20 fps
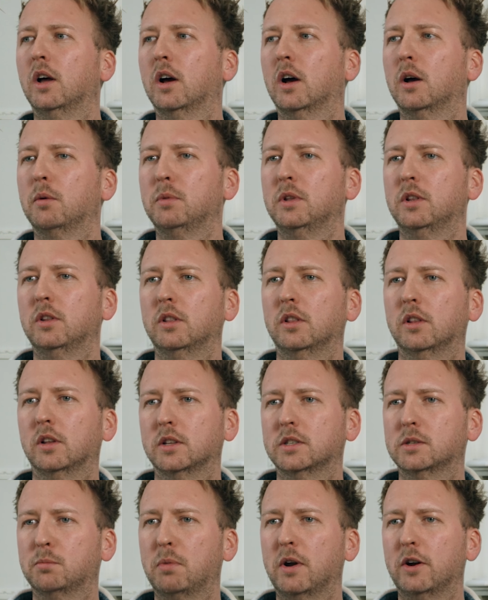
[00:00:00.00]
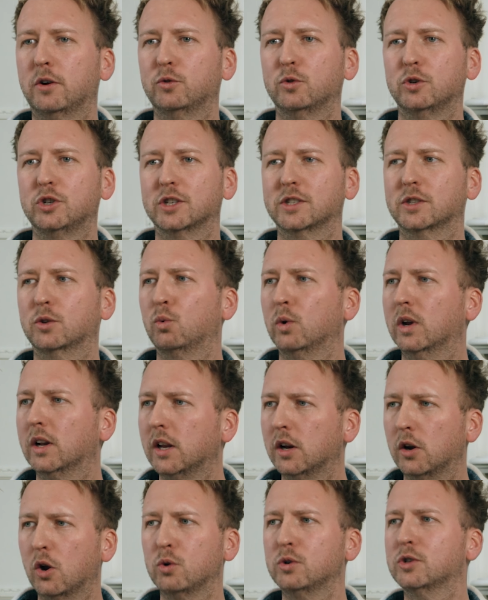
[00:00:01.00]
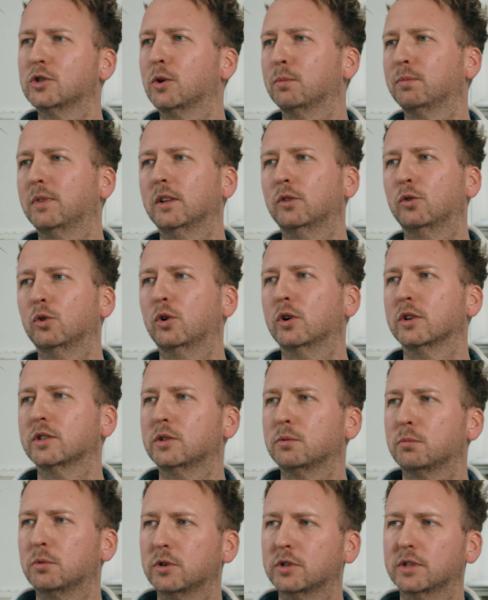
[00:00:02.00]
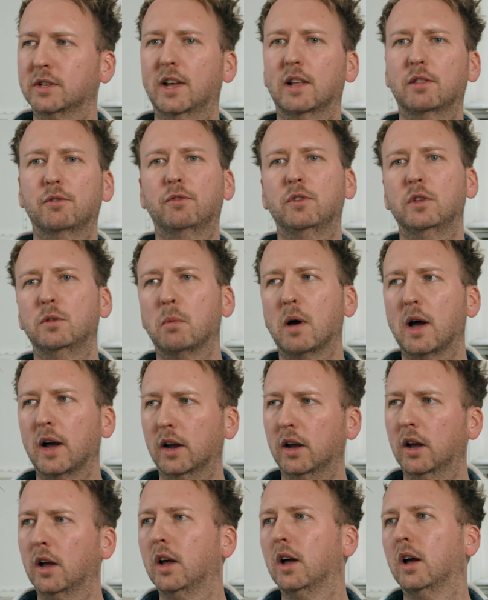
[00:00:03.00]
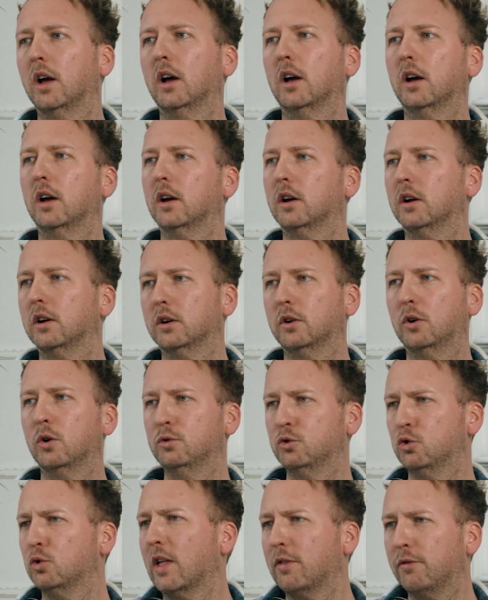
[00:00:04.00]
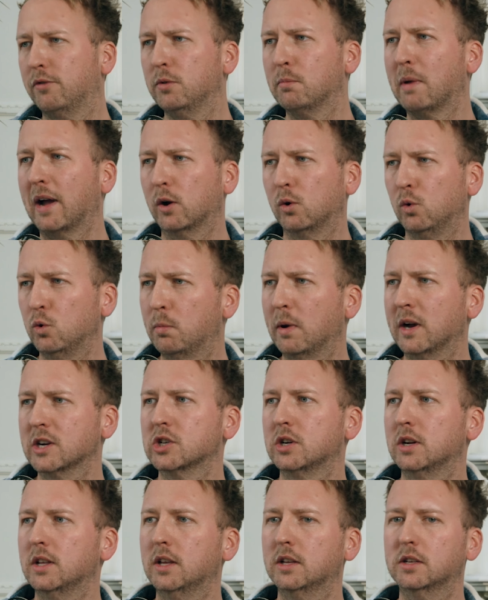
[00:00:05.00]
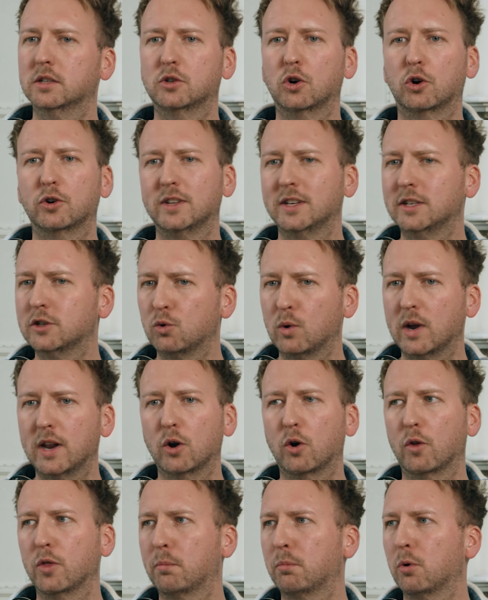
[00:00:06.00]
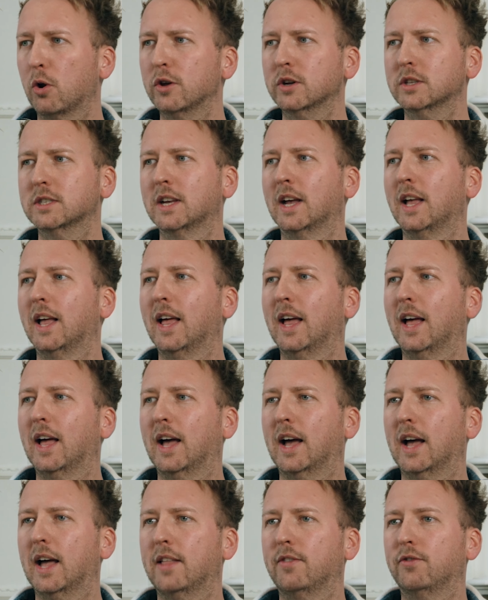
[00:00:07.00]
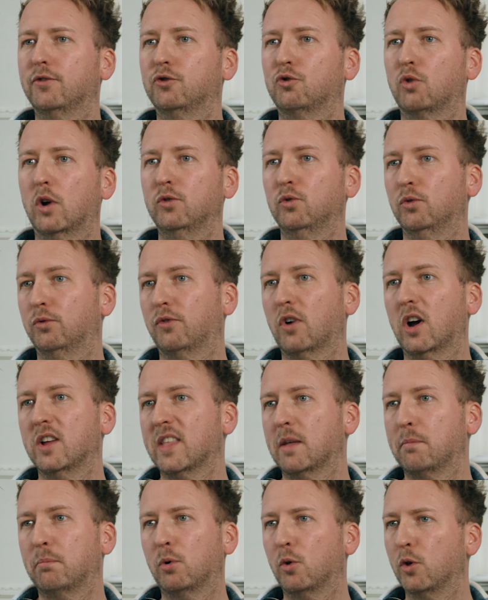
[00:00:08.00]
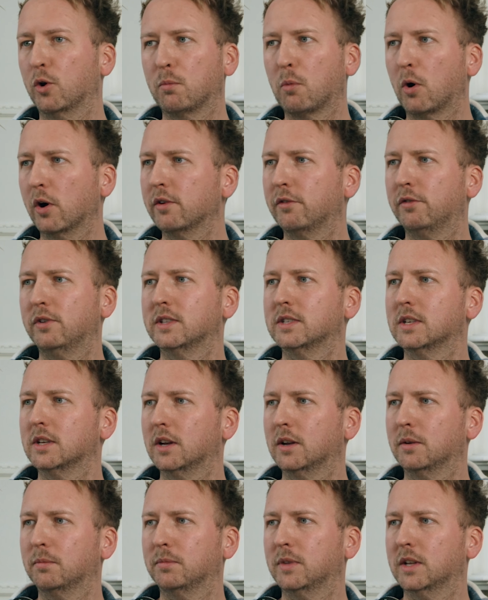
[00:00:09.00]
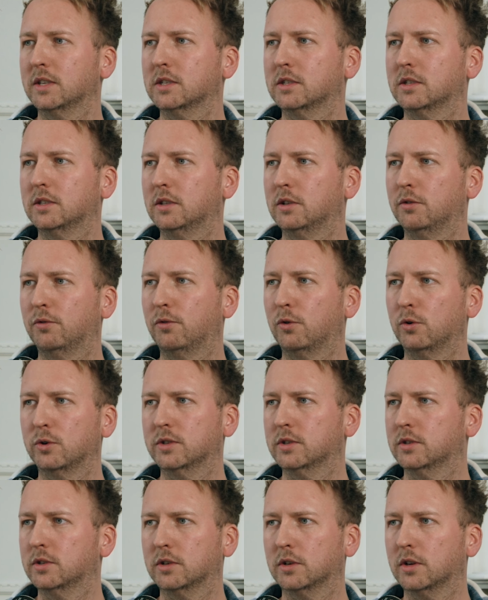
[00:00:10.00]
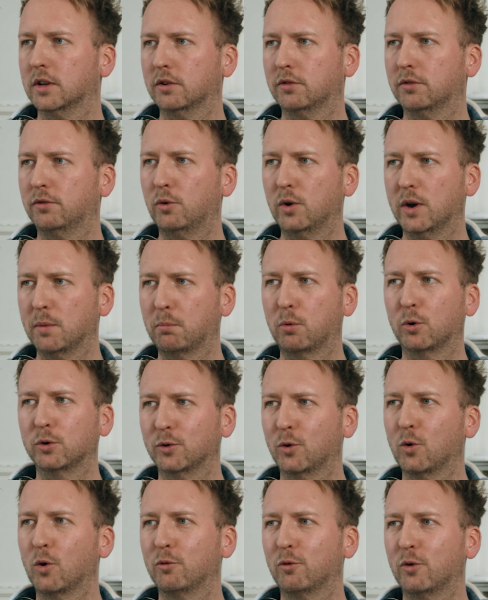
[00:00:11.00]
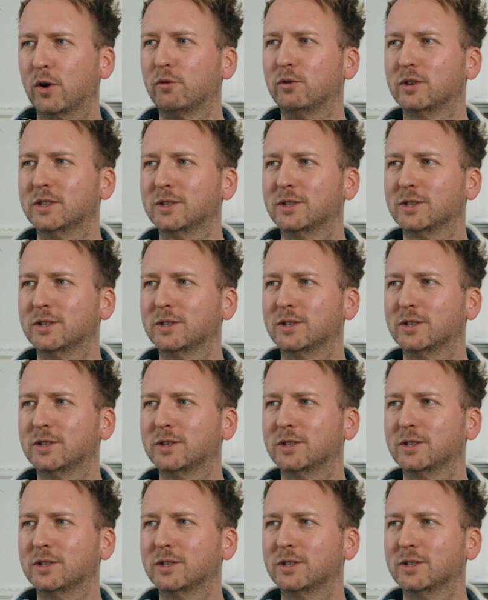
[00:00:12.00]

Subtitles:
It's better to just quickly launch something to customers, get feedback, go through that feedback loop, actually start iterating on the product and try to find that product market fit. That's the first very important goal for every